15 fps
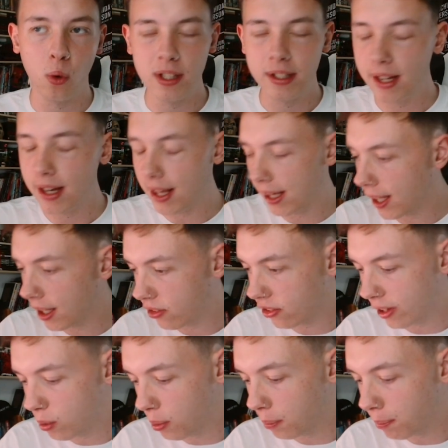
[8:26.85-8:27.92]
He did it against
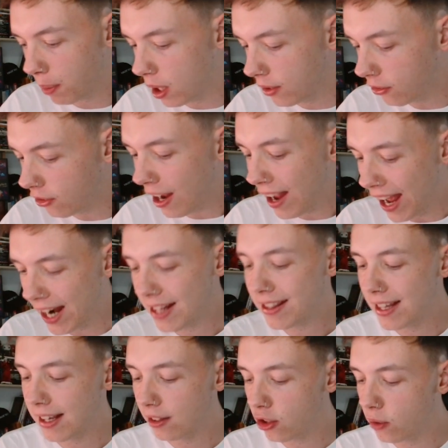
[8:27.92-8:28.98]
Gilbert Burns, and I
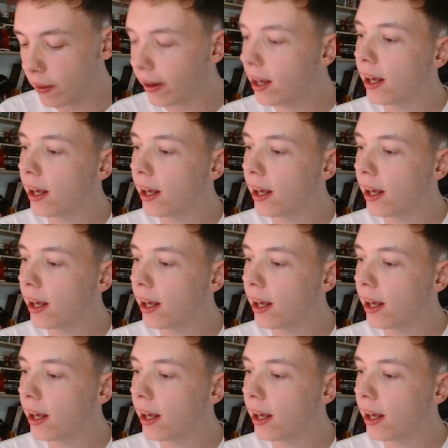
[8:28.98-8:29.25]
think doing